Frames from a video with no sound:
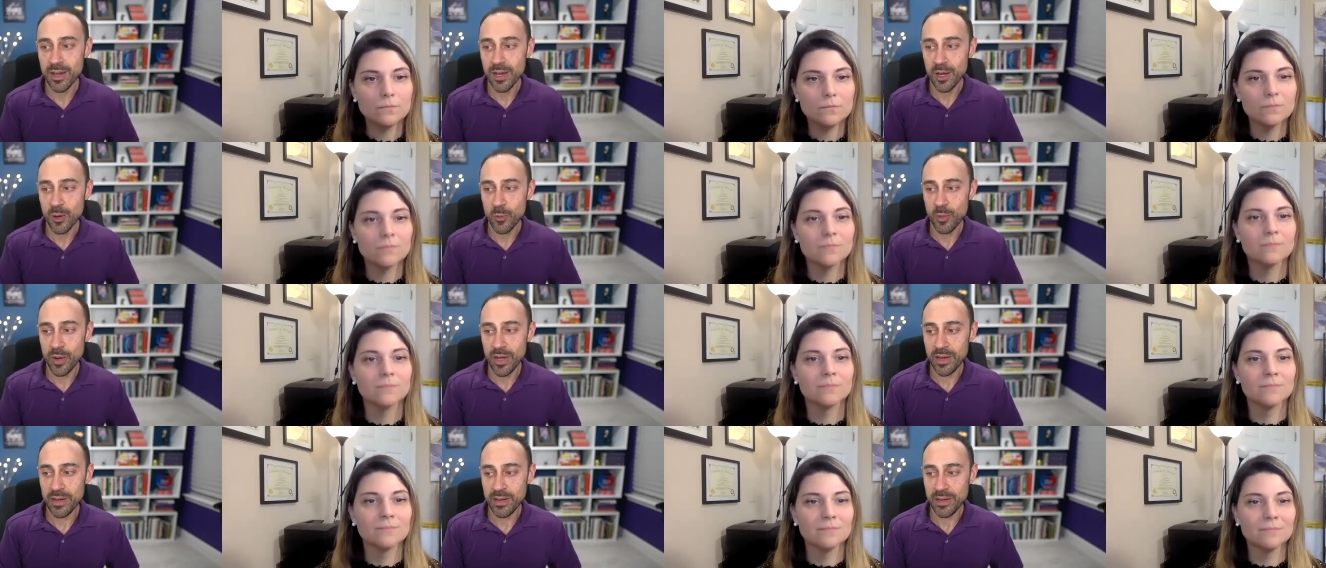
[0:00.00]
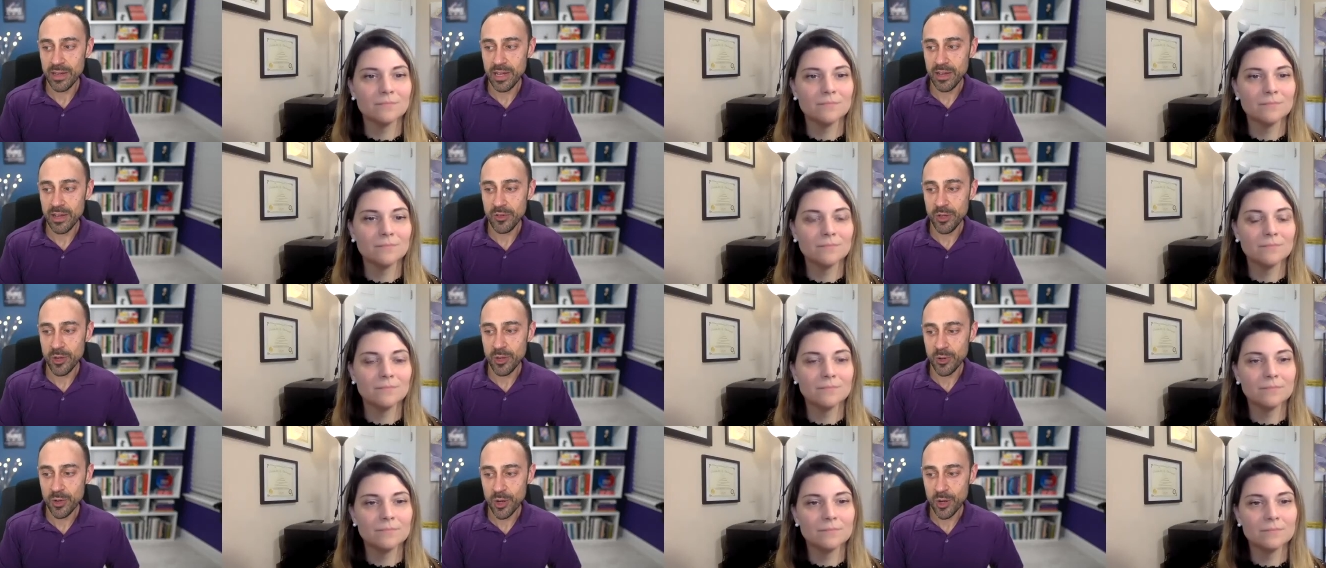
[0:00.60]
Speaker 1: When if
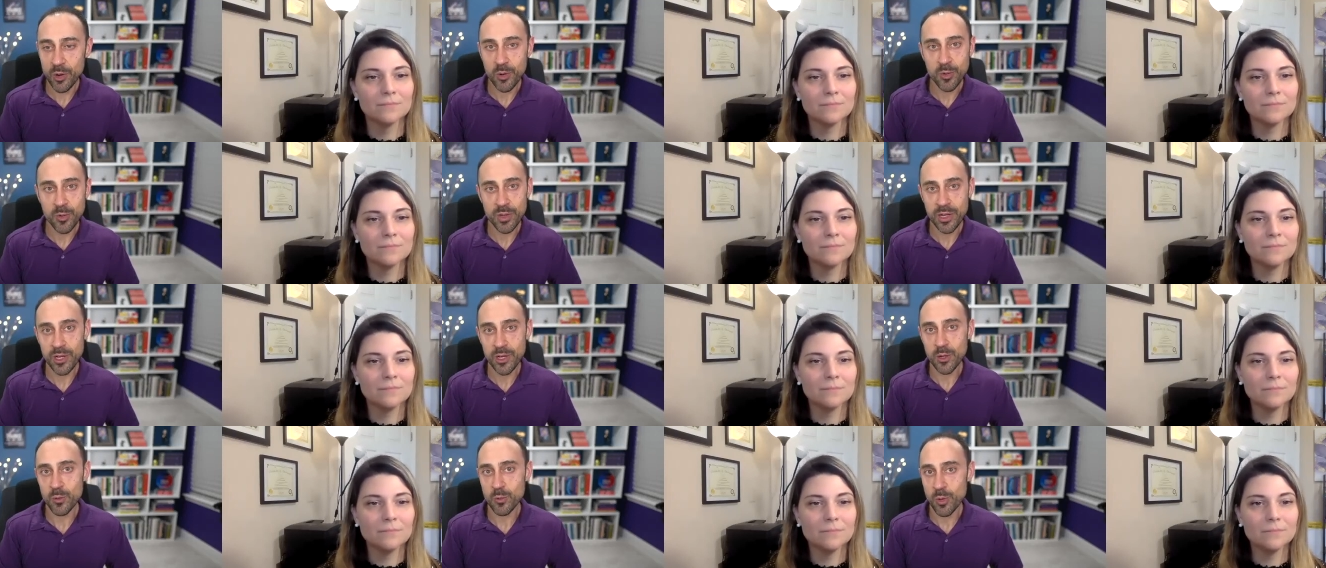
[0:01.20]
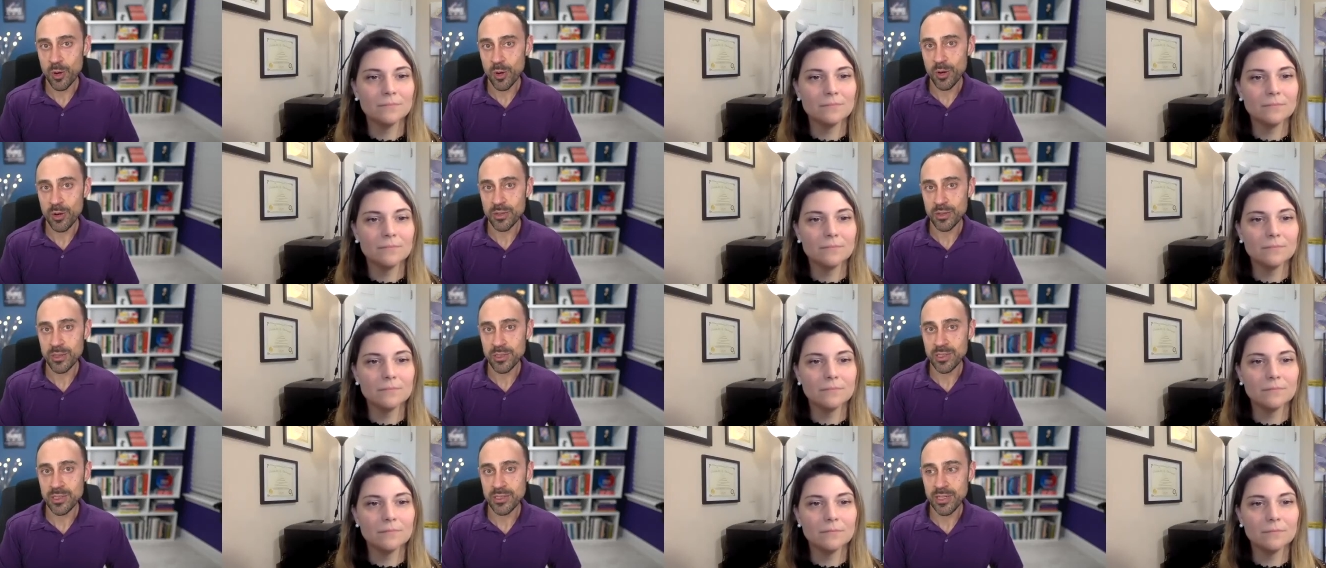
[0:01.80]
you know that your
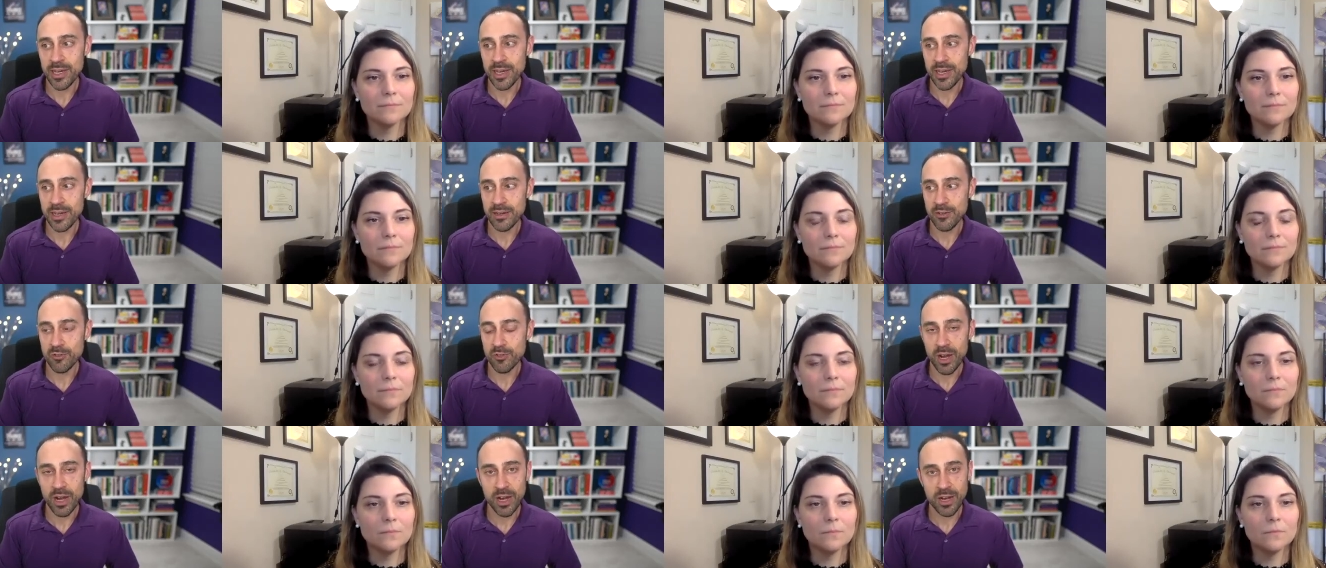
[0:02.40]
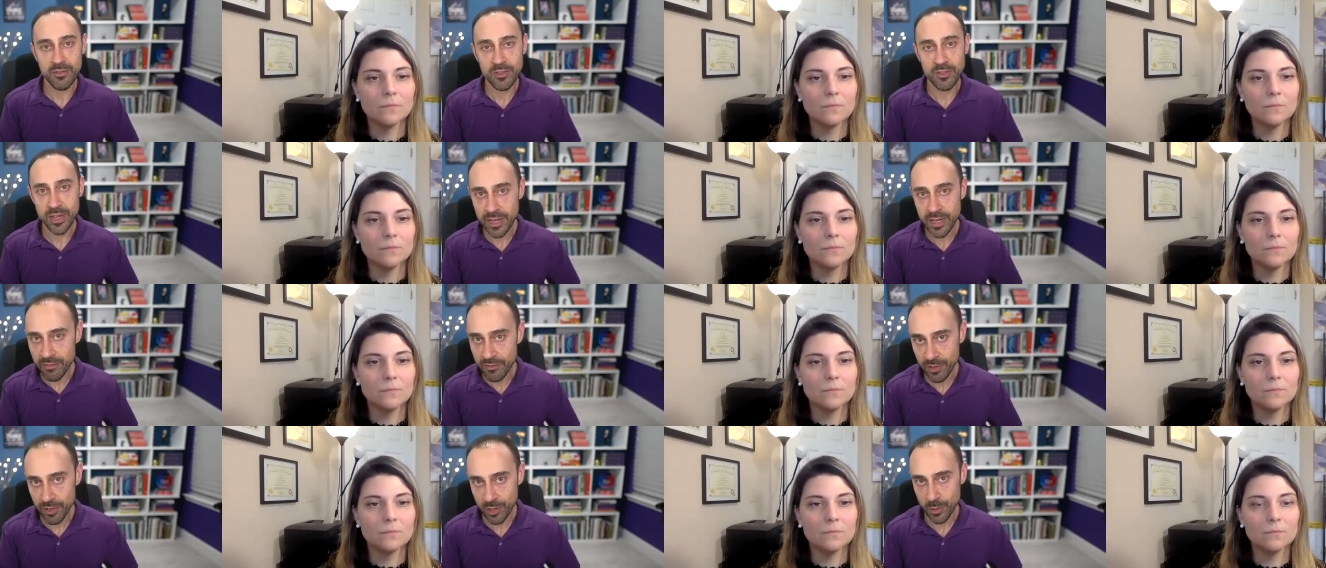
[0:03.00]
words can drive
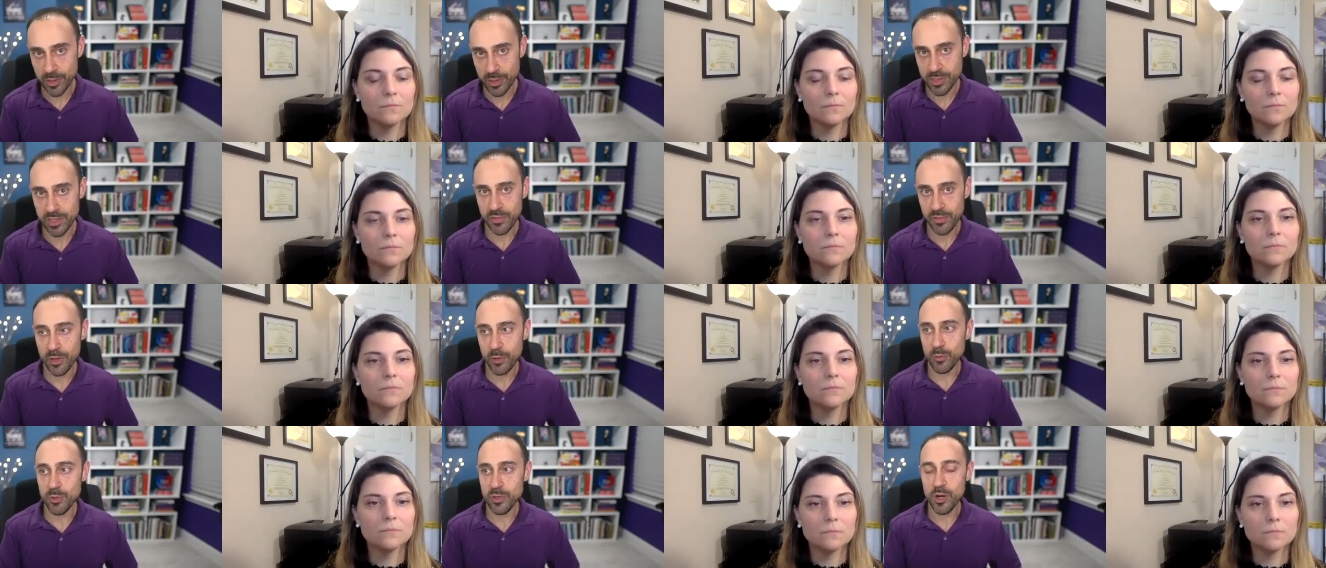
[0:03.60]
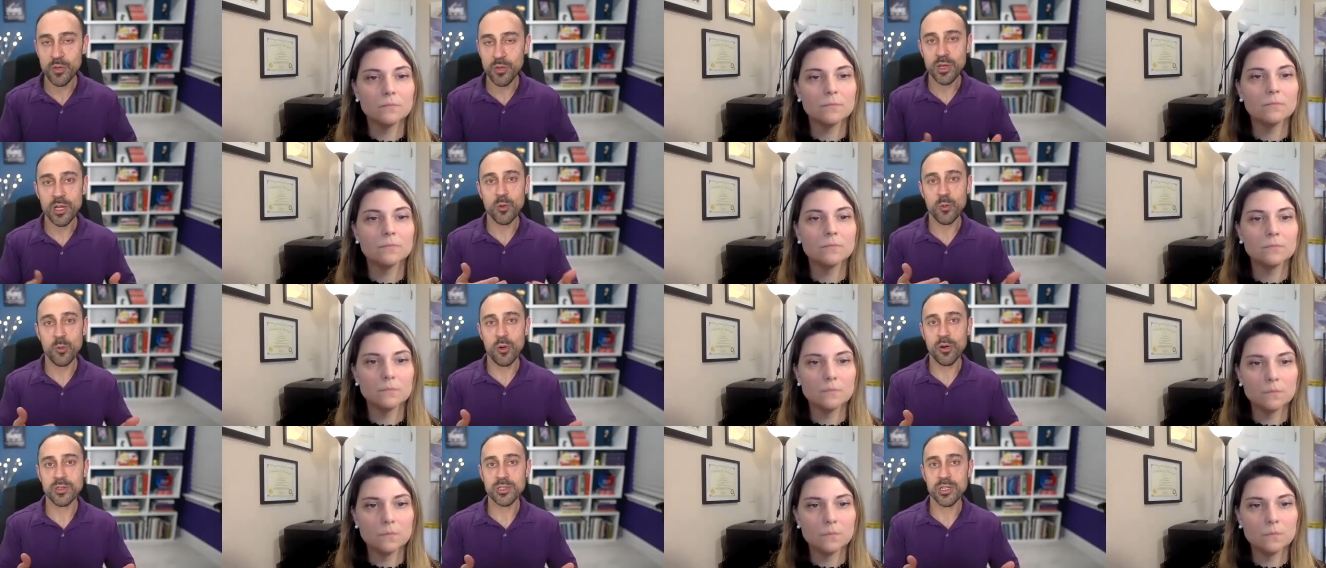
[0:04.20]
influence, if you know that your
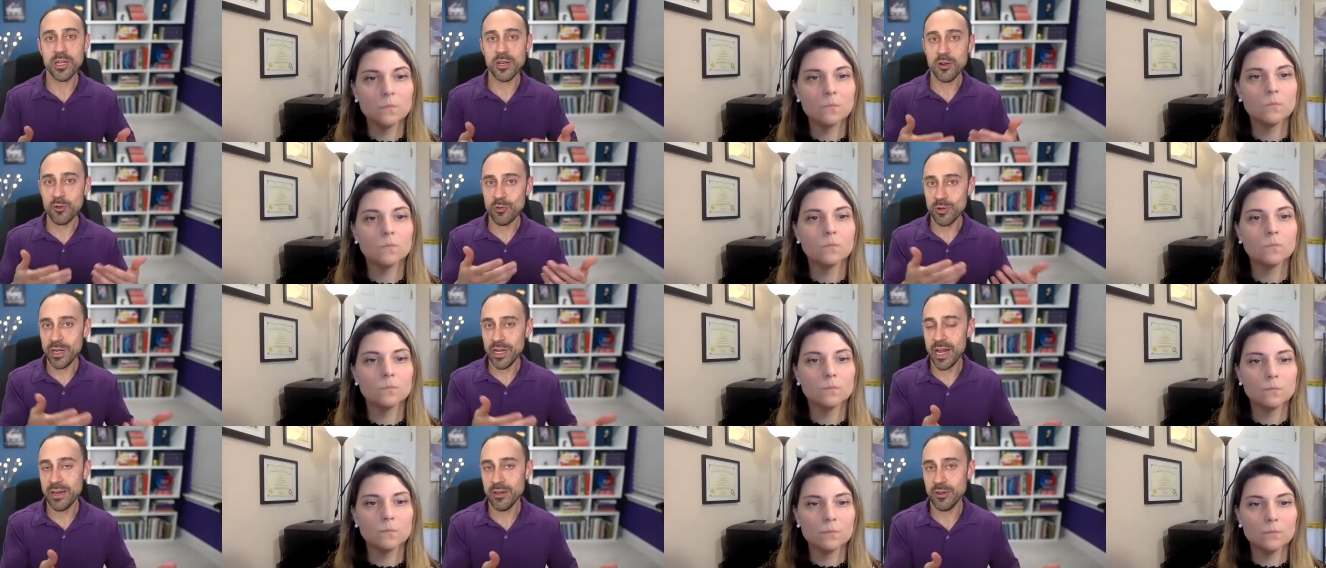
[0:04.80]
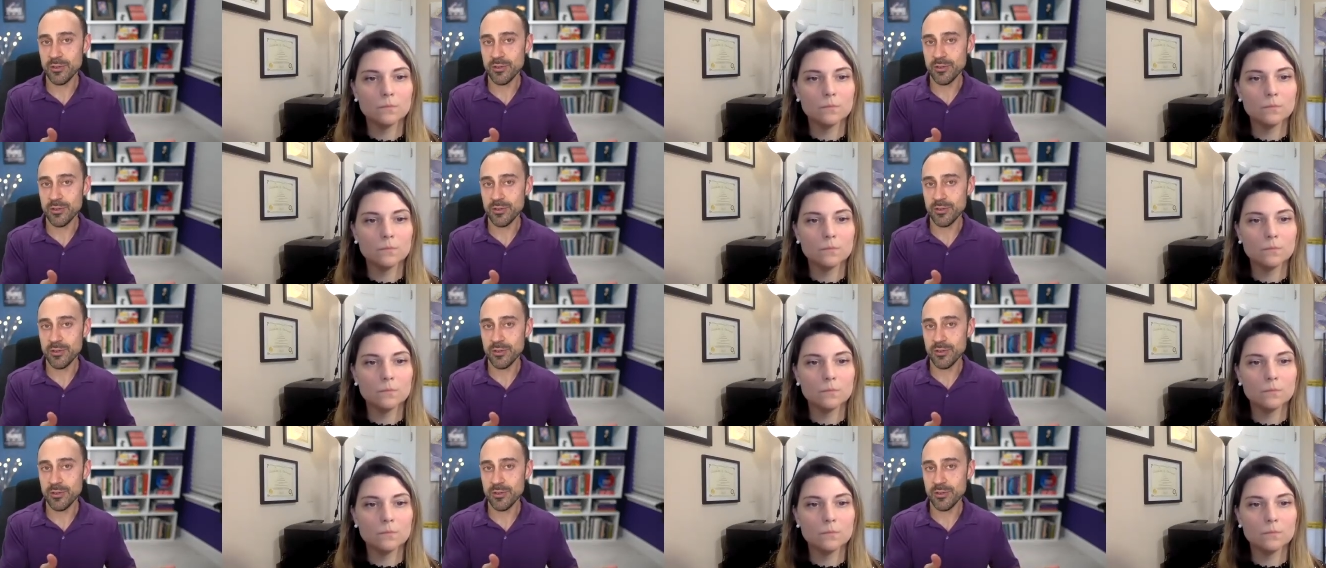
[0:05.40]
words can create new